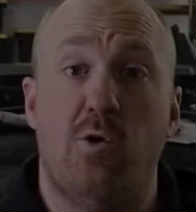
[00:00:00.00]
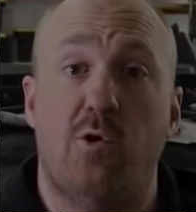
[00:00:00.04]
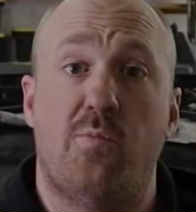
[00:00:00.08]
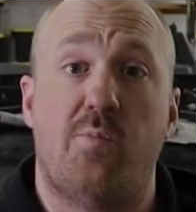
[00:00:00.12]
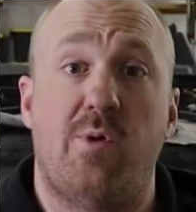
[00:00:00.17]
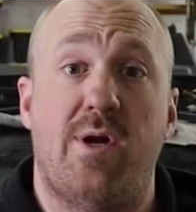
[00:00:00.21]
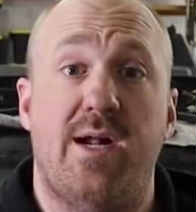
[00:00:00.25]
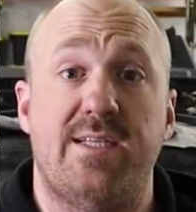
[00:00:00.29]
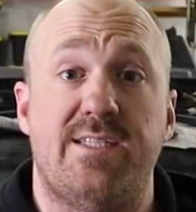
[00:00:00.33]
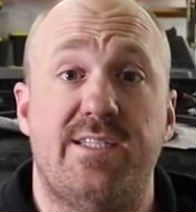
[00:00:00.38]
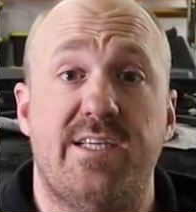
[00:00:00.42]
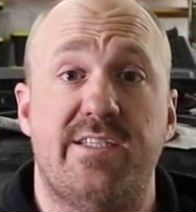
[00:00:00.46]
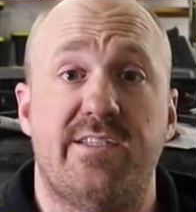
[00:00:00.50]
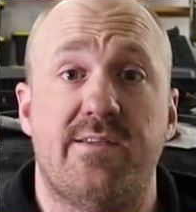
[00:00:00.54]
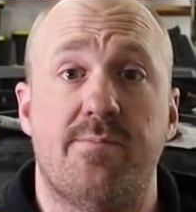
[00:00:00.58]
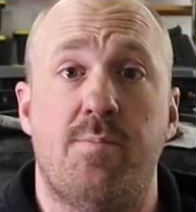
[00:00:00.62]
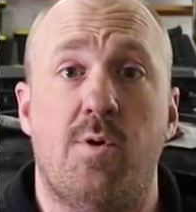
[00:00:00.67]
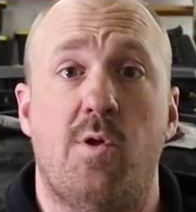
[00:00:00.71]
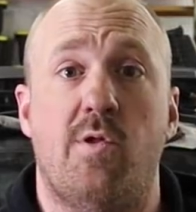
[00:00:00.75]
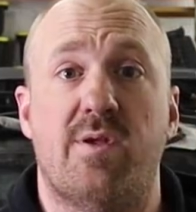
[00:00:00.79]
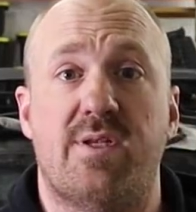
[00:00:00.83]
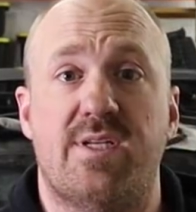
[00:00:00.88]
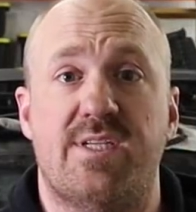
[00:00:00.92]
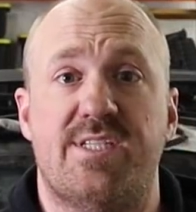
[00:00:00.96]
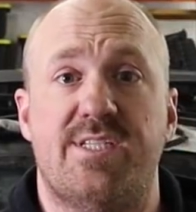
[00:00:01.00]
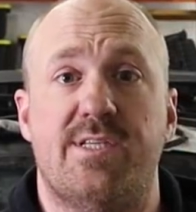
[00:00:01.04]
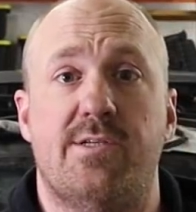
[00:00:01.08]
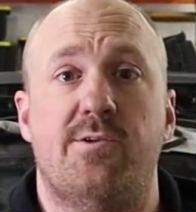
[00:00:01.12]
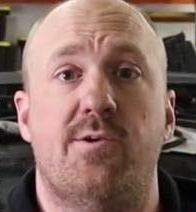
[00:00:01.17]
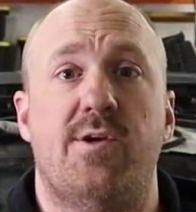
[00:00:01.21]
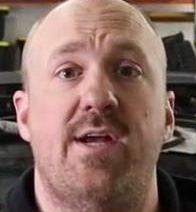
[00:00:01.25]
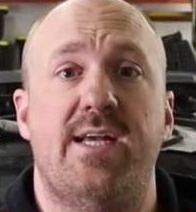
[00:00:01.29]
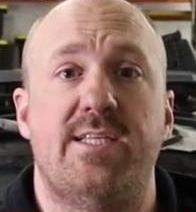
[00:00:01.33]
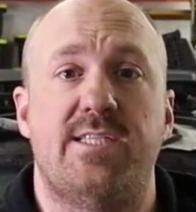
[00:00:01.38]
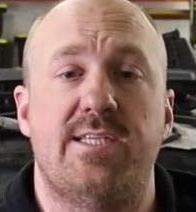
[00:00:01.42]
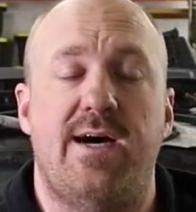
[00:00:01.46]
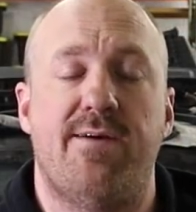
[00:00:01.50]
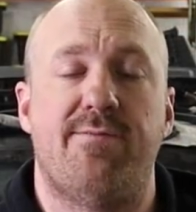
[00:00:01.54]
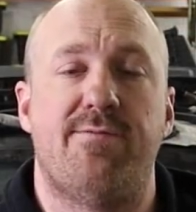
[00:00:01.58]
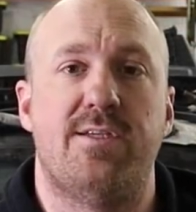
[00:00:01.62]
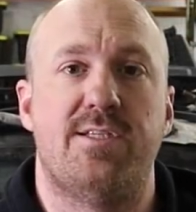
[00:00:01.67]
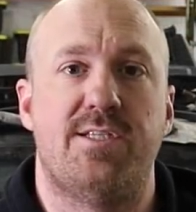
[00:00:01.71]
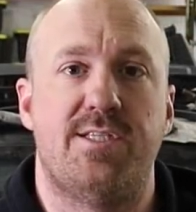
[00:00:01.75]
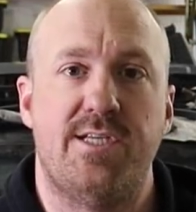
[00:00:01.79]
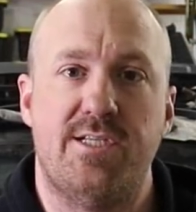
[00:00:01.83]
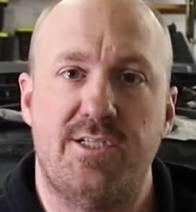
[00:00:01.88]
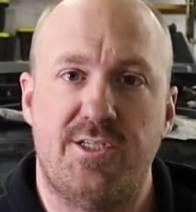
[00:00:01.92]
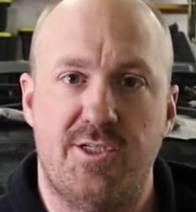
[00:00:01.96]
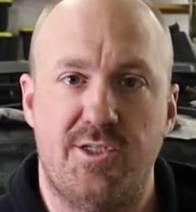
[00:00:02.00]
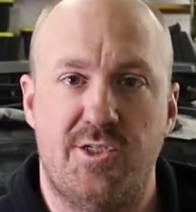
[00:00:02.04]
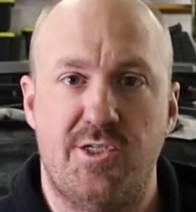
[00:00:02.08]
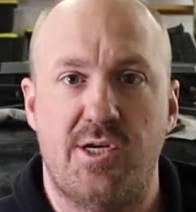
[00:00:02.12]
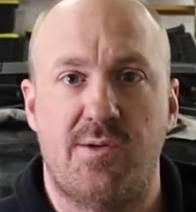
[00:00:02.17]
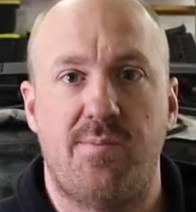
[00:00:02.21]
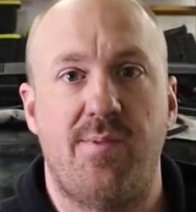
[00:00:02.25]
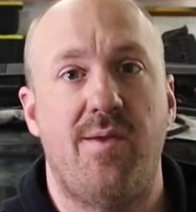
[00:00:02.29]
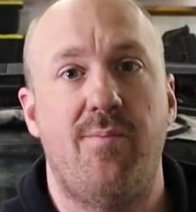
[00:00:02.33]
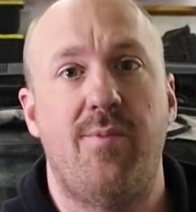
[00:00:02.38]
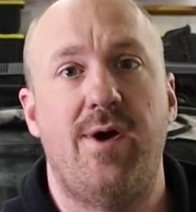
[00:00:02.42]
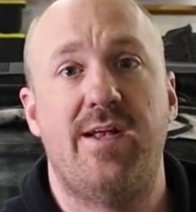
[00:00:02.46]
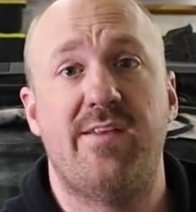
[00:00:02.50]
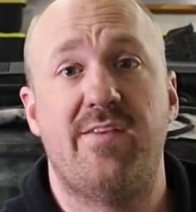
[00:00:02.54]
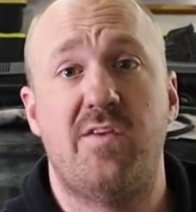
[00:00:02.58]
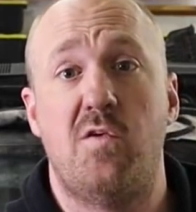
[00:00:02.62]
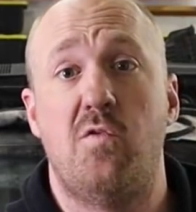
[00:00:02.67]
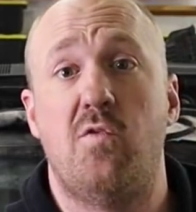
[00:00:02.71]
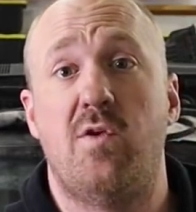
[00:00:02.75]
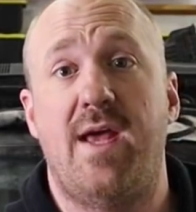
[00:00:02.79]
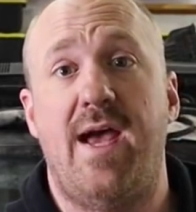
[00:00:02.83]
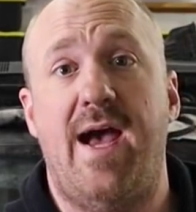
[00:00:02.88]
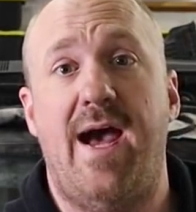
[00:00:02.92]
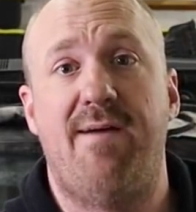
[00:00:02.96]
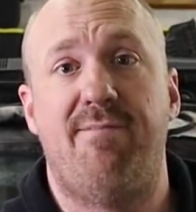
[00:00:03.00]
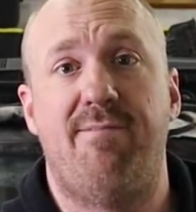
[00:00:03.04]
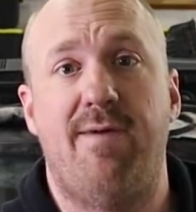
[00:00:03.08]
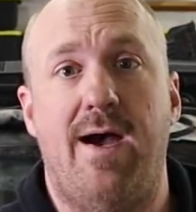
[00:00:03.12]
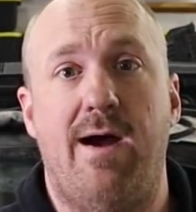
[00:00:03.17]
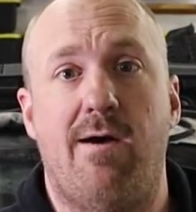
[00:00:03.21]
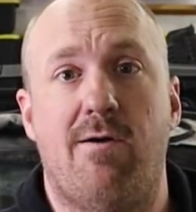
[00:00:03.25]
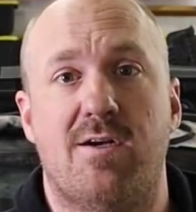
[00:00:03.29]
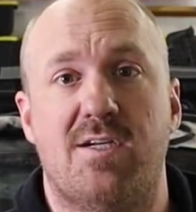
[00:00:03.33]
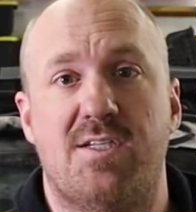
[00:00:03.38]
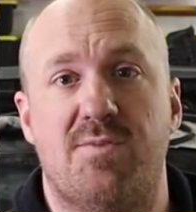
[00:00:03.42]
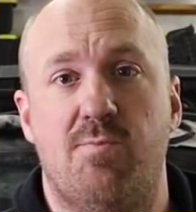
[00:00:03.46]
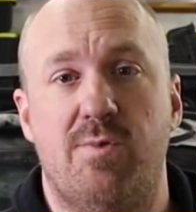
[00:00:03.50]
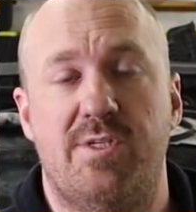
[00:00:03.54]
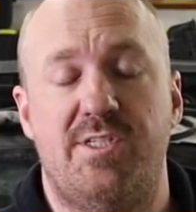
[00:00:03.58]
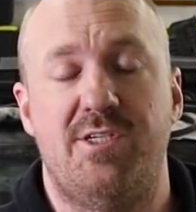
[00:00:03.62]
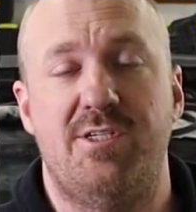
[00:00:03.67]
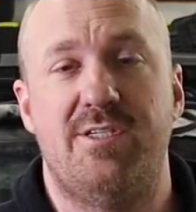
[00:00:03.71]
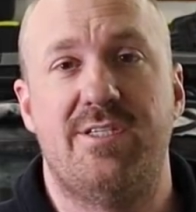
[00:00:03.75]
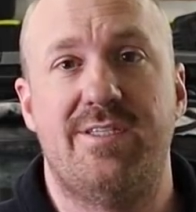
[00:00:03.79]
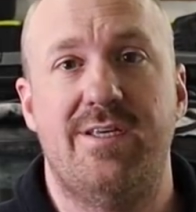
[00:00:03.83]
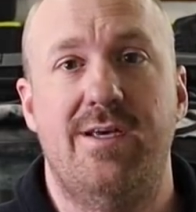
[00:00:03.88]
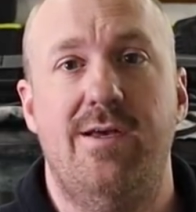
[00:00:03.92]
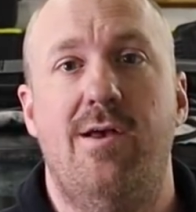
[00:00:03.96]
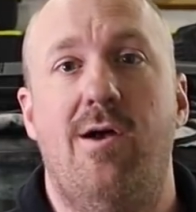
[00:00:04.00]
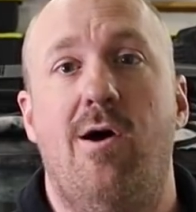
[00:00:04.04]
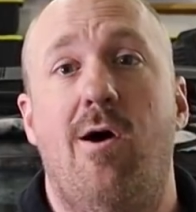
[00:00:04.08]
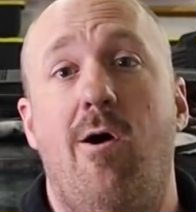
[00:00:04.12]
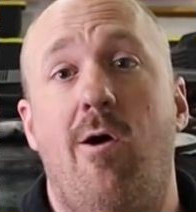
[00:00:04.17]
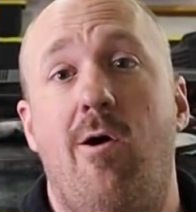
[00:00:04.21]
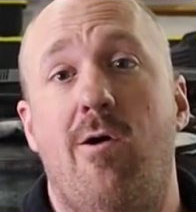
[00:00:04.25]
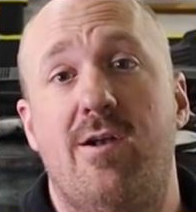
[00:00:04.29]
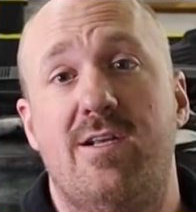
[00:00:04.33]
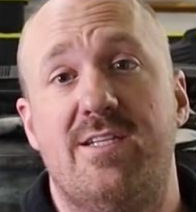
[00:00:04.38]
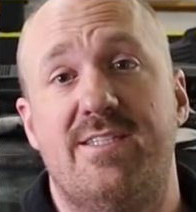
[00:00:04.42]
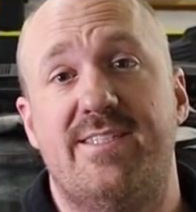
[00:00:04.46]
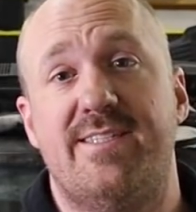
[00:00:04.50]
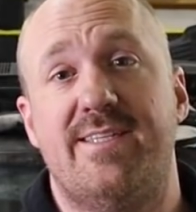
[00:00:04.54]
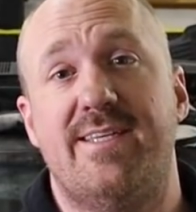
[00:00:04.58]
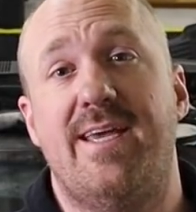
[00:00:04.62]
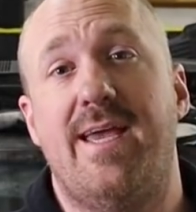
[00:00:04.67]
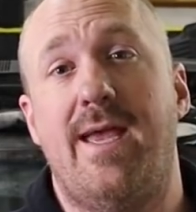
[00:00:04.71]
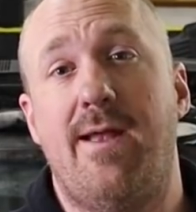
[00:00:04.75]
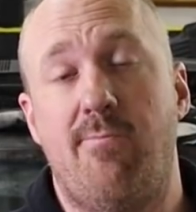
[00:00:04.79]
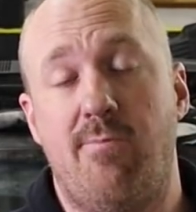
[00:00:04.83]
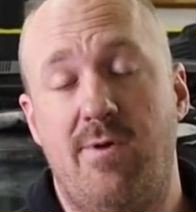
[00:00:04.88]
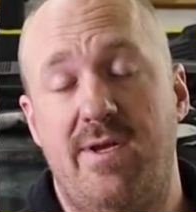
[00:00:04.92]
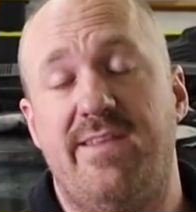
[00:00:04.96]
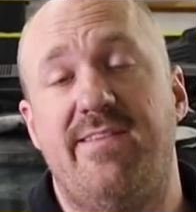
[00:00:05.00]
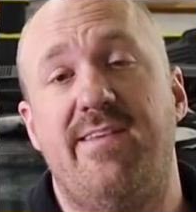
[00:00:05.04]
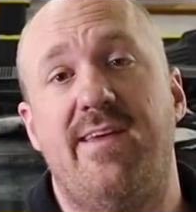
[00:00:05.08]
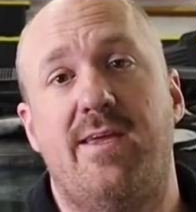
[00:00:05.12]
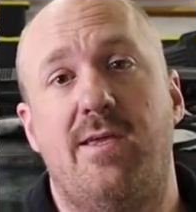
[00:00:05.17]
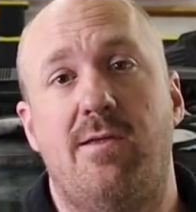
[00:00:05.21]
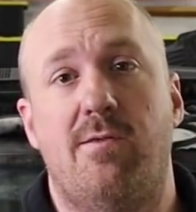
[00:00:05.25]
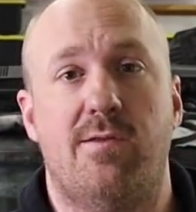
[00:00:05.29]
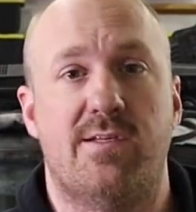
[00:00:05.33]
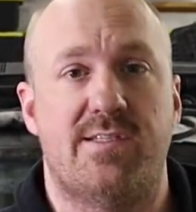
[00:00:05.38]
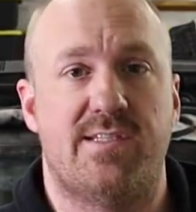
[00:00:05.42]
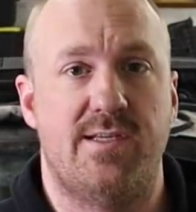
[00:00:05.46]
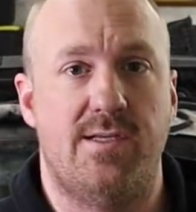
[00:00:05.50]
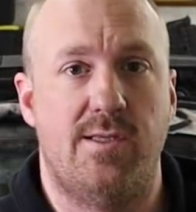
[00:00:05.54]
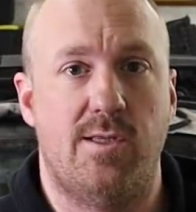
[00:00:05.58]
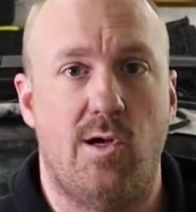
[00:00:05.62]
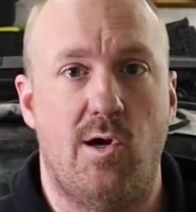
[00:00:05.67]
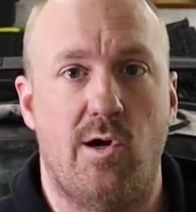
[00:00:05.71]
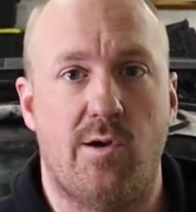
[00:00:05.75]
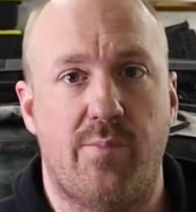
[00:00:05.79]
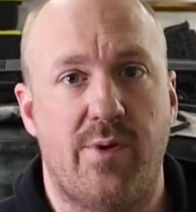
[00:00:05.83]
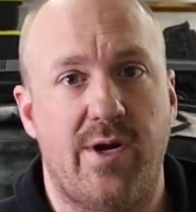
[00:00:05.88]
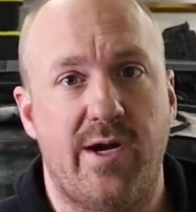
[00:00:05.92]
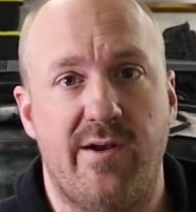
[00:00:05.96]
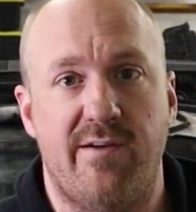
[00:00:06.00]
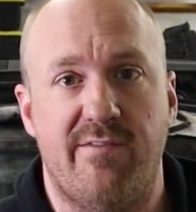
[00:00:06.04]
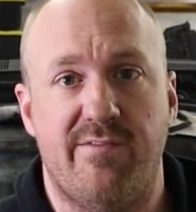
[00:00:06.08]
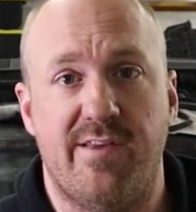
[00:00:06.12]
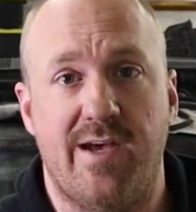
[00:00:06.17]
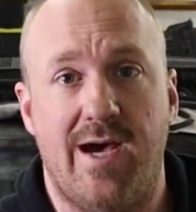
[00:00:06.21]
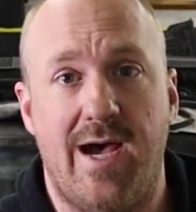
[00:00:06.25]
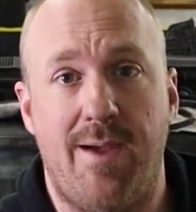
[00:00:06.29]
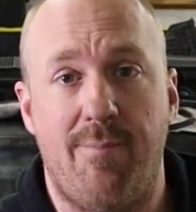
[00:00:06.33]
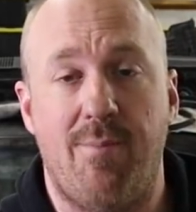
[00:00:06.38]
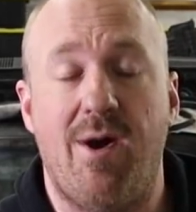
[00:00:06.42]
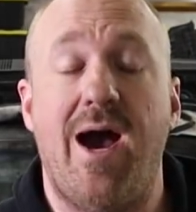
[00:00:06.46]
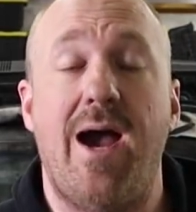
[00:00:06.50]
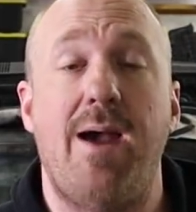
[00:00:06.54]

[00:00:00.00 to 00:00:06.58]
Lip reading: that whole process of pulling the cylinder heads off this engine took me about 2.5 hours, which is honestly a ridiculously long period of time.